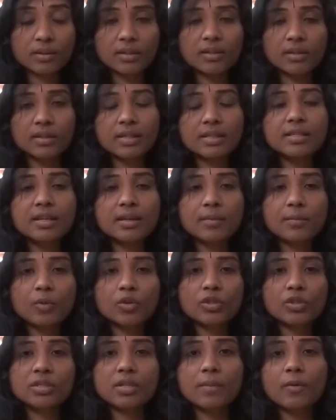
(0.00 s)
these are
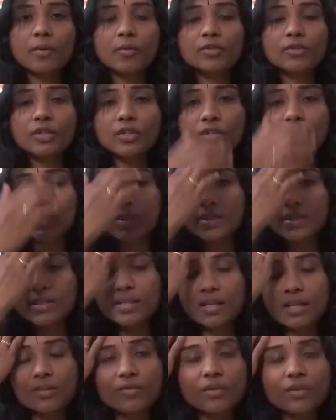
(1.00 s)
about some of the
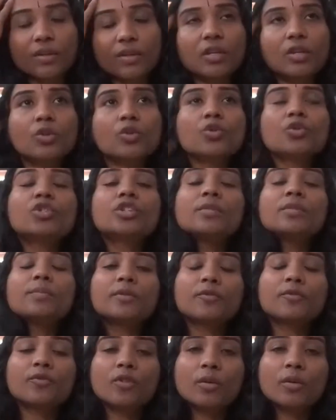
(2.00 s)
rituals that we usually
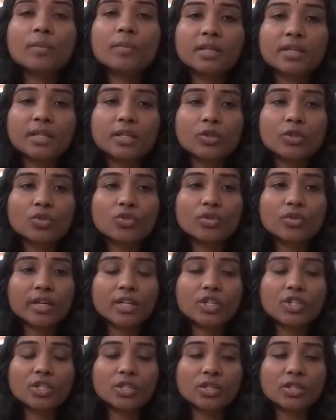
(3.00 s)
perform in Hindu
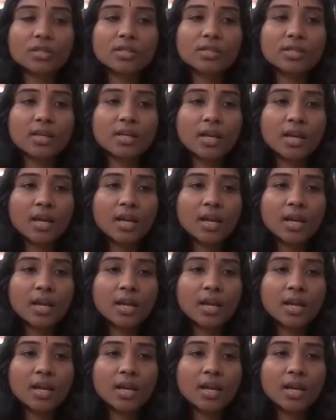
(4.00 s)
traditions.